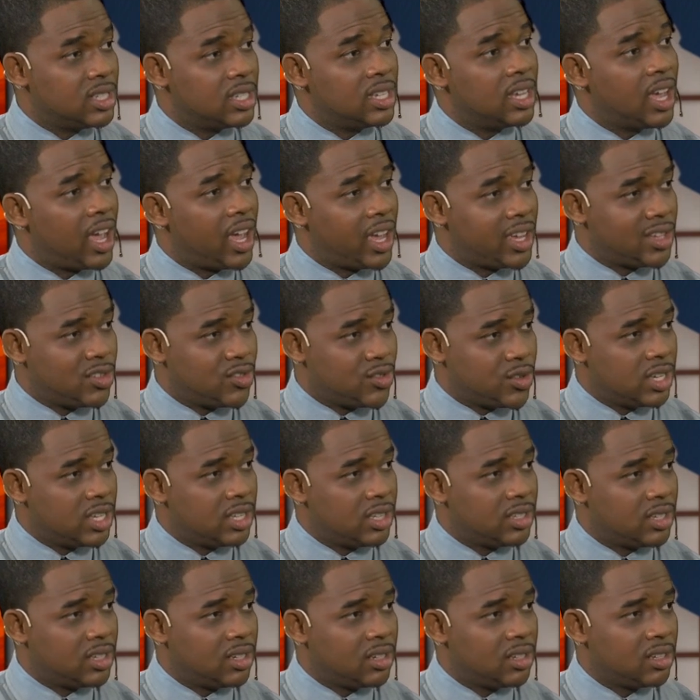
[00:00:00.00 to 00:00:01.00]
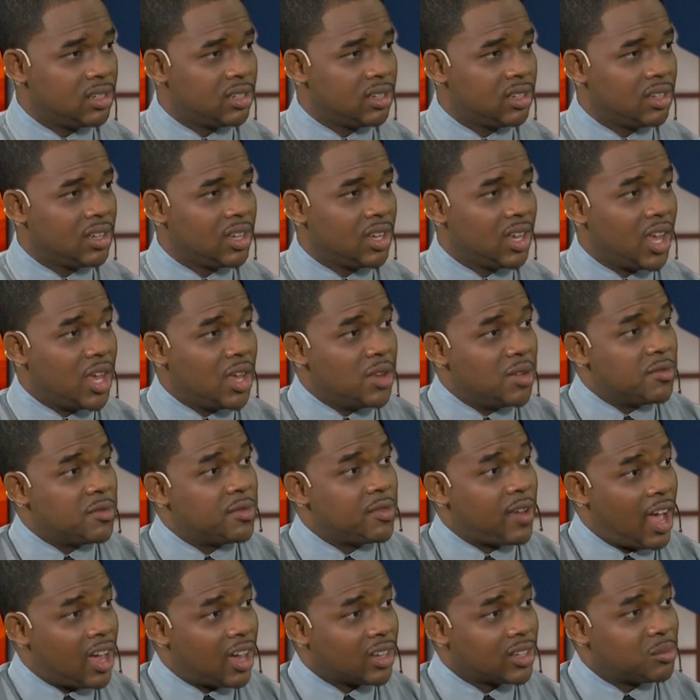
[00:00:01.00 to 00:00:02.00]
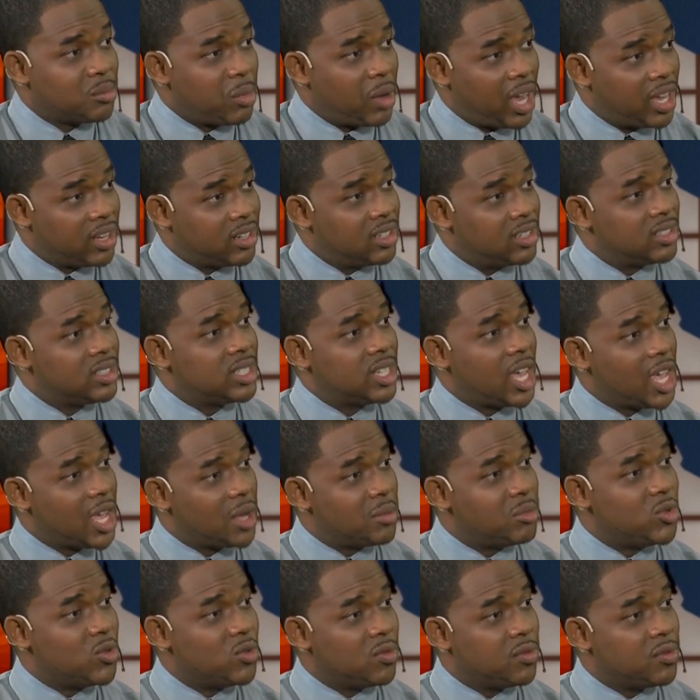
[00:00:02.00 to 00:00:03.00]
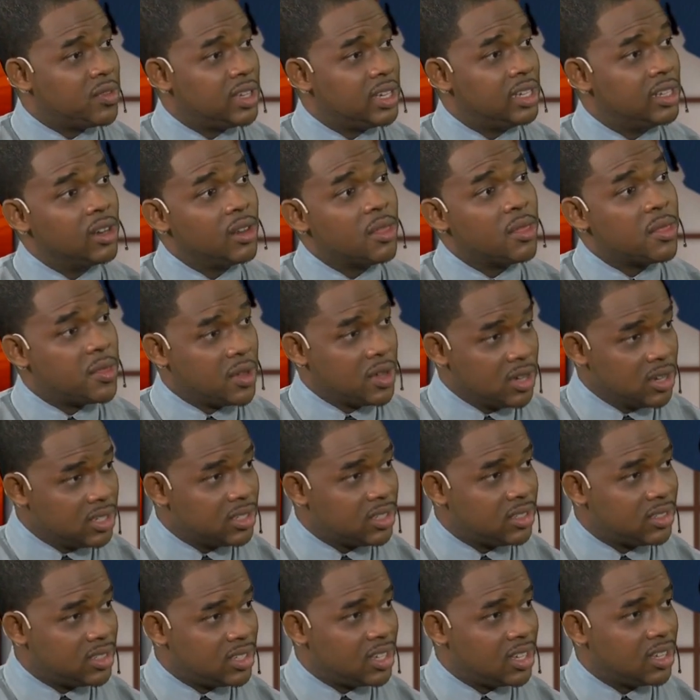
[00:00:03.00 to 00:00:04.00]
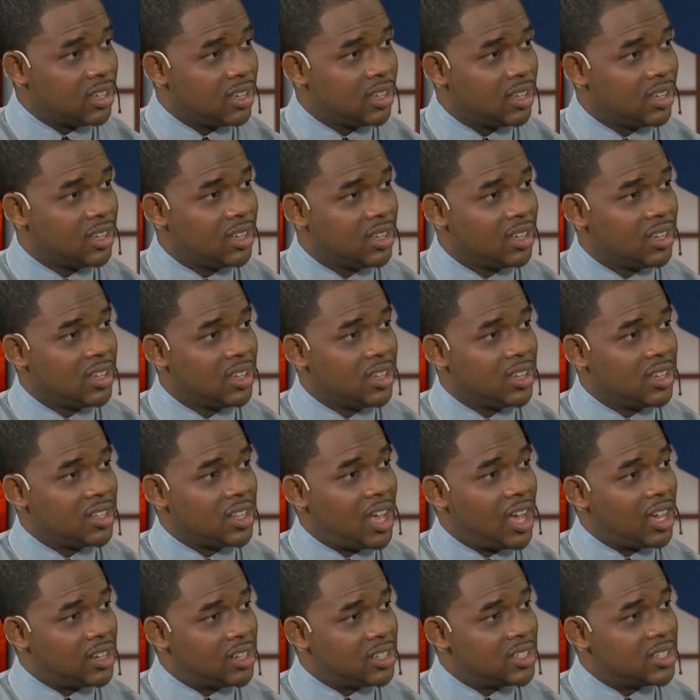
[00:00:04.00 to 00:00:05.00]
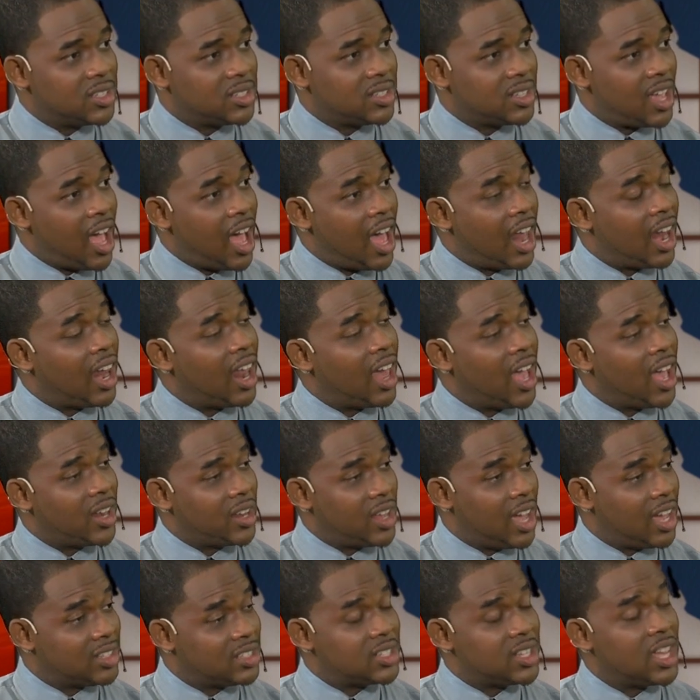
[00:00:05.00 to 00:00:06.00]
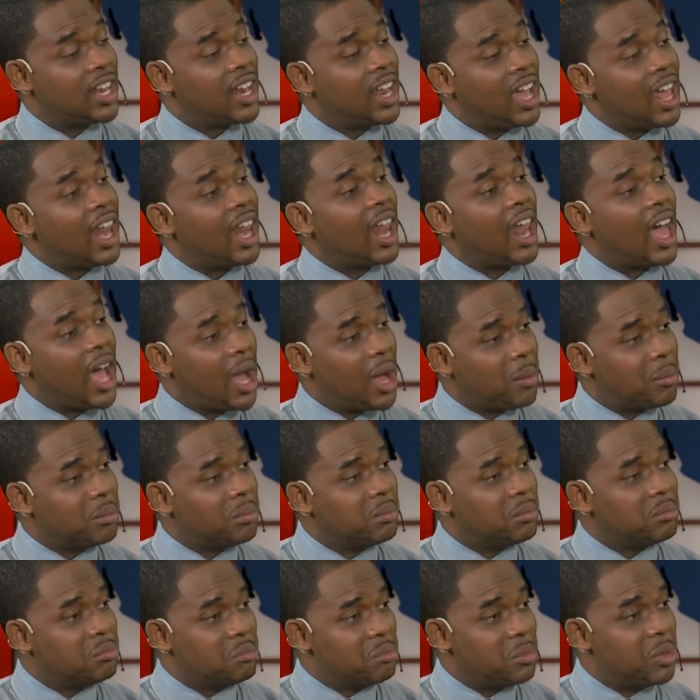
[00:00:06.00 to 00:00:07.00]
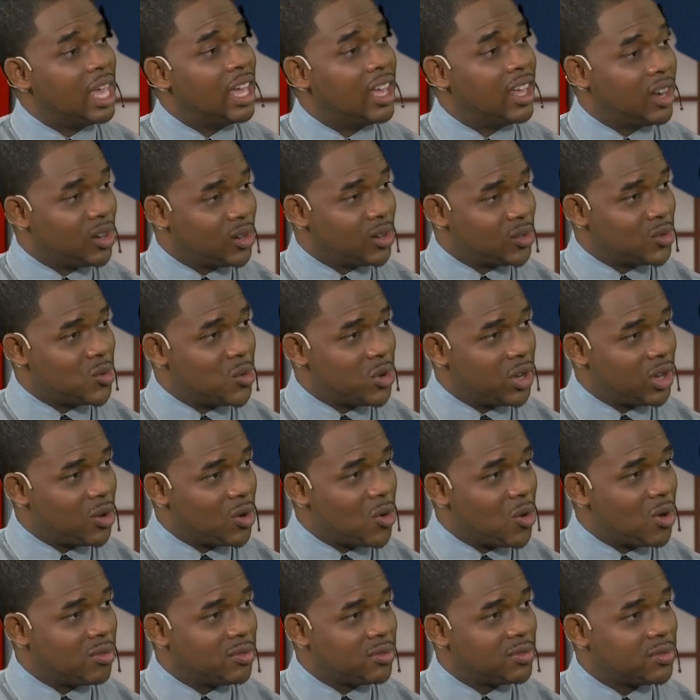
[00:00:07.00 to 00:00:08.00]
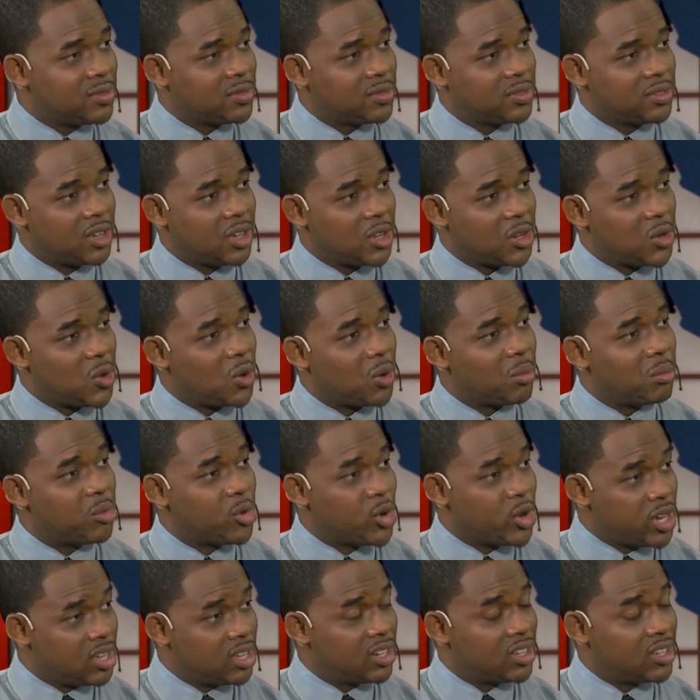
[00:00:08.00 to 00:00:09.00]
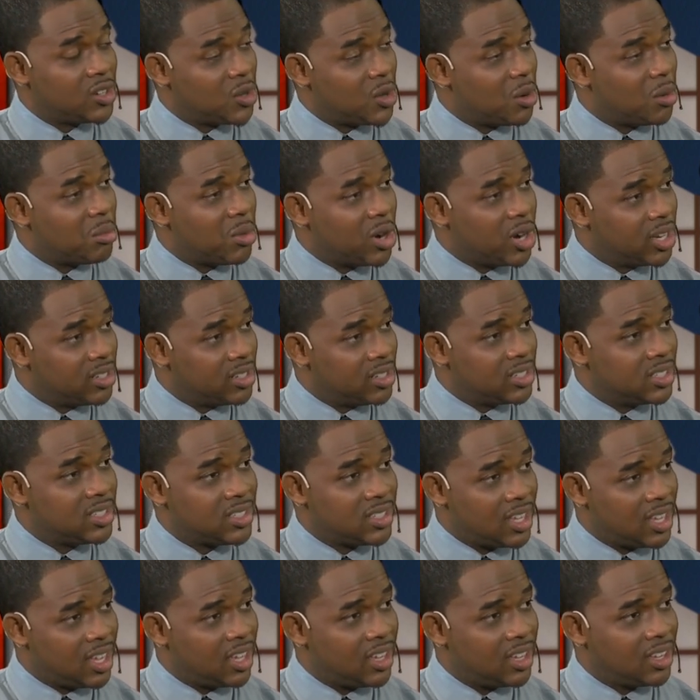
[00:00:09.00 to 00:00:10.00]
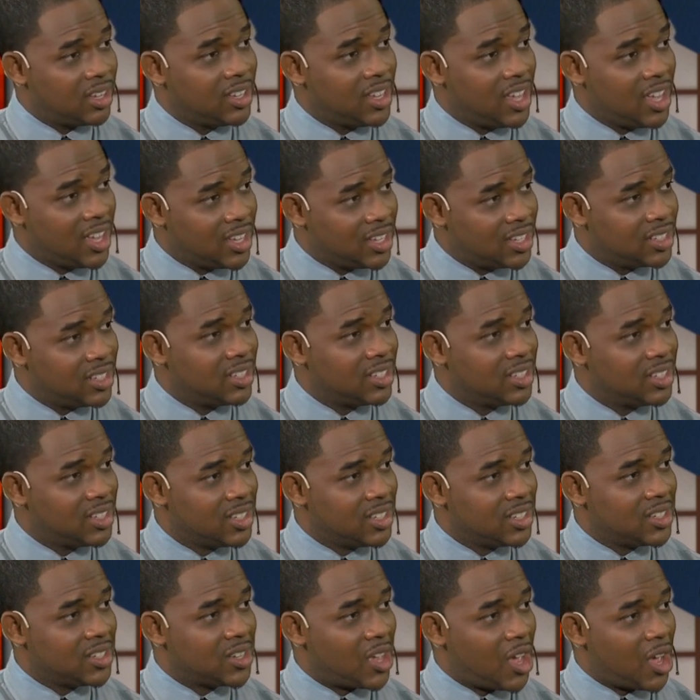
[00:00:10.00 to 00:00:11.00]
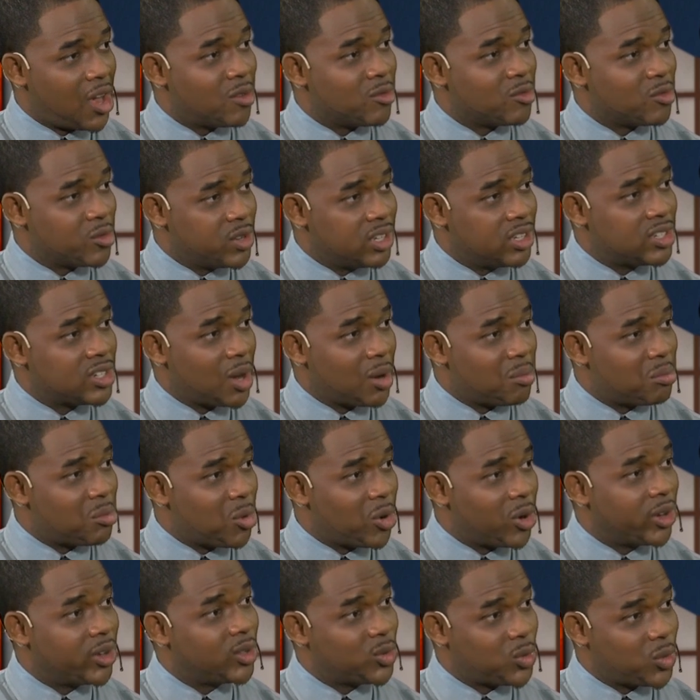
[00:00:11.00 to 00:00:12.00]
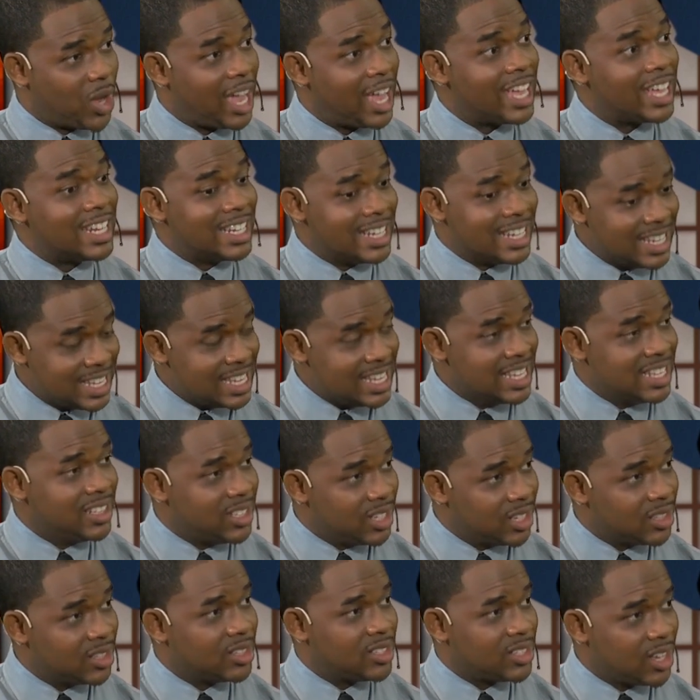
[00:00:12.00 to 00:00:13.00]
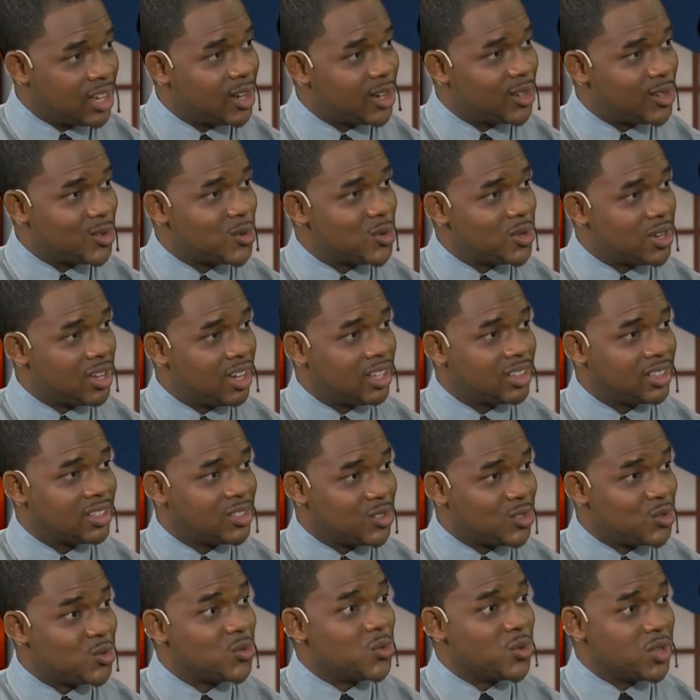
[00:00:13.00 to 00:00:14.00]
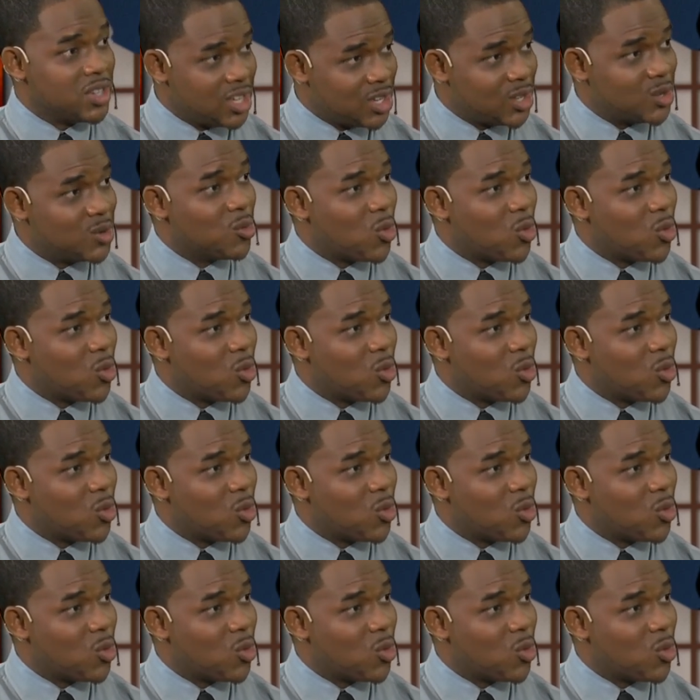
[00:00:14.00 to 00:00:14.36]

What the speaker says: dehydrated. In fact, by the time you feel thirsty, that's an alarm bell going off in your brain and your body saying, hey, I've reached a point where I need to tell you that you need